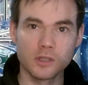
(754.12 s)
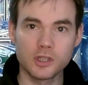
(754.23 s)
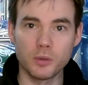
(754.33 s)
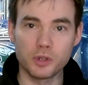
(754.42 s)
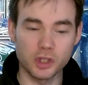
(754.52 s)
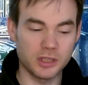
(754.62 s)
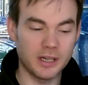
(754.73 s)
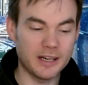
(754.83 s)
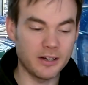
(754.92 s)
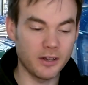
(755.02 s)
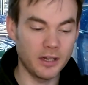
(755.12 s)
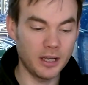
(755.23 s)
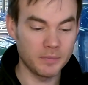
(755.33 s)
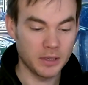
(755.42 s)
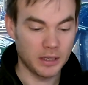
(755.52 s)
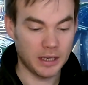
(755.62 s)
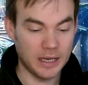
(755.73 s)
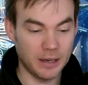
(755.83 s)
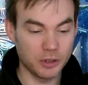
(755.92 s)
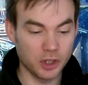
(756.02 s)
So just as I did earlier,
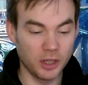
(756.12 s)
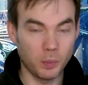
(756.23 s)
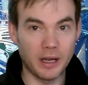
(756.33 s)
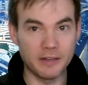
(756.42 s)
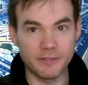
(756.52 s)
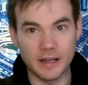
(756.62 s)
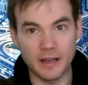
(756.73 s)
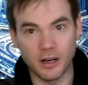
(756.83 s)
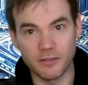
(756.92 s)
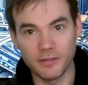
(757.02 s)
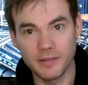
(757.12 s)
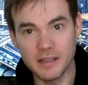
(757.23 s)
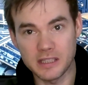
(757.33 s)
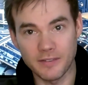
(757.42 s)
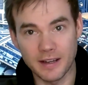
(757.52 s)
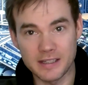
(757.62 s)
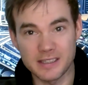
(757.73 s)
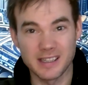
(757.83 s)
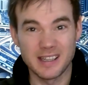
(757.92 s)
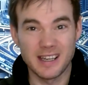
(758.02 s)
I now joined the Wi-Fi of this
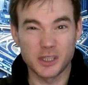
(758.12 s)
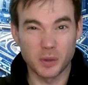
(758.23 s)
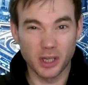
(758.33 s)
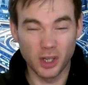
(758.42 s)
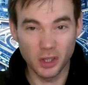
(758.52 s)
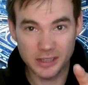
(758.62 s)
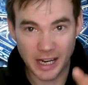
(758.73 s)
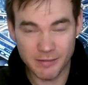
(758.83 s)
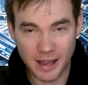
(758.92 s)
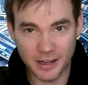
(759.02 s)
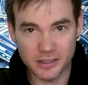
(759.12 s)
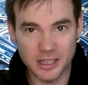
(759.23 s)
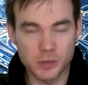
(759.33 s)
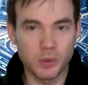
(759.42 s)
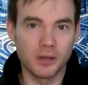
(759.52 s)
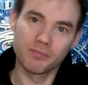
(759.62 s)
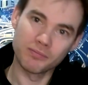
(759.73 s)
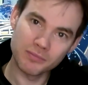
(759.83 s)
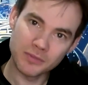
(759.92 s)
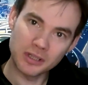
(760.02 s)
device, so I can log directly onto this one
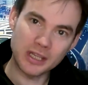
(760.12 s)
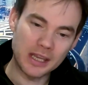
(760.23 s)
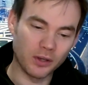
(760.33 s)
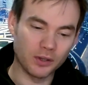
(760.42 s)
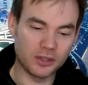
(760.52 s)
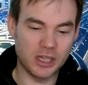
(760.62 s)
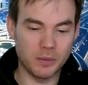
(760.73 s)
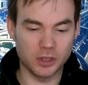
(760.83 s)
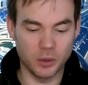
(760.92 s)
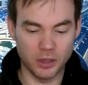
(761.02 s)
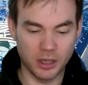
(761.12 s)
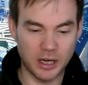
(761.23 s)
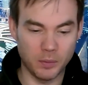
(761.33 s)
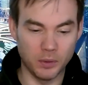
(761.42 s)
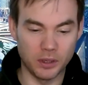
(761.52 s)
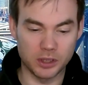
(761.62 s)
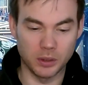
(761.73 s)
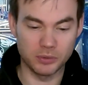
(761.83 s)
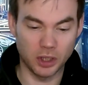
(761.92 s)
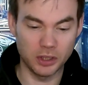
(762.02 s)
and take a look and see what's going on the network. So
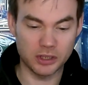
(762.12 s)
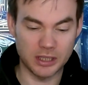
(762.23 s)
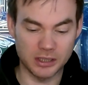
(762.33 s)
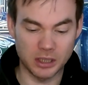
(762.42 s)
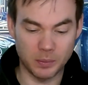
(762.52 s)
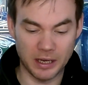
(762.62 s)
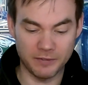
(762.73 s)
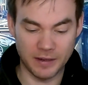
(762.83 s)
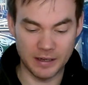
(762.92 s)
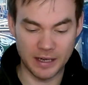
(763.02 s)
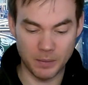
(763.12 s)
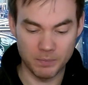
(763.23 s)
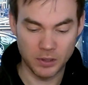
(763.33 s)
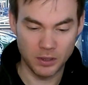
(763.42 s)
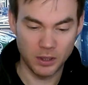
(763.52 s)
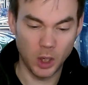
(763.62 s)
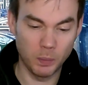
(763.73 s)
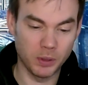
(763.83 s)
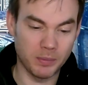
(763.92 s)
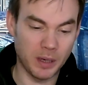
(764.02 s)
I'm joining us onto that Wi-Fi now,
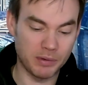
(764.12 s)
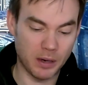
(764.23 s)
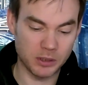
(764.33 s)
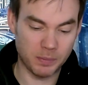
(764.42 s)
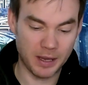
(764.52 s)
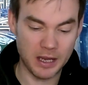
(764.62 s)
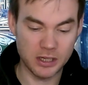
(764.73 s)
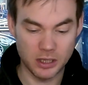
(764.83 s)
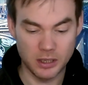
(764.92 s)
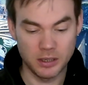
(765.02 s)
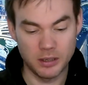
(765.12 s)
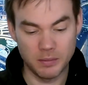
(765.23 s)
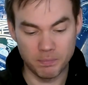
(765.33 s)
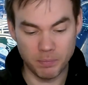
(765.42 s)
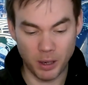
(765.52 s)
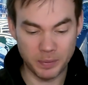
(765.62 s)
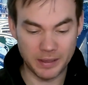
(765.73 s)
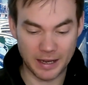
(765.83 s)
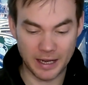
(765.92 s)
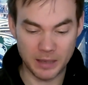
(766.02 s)
open up my browser page, pop in
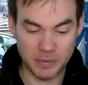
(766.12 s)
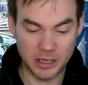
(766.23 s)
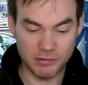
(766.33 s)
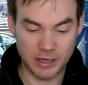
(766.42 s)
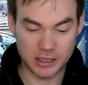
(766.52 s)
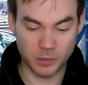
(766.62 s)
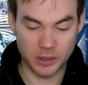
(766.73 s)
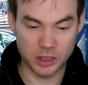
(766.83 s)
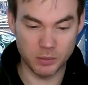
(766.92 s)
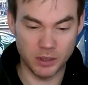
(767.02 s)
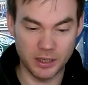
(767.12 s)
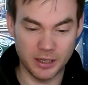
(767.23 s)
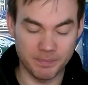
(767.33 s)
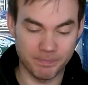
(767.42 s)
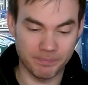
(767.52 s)
that IP address that went to earlier,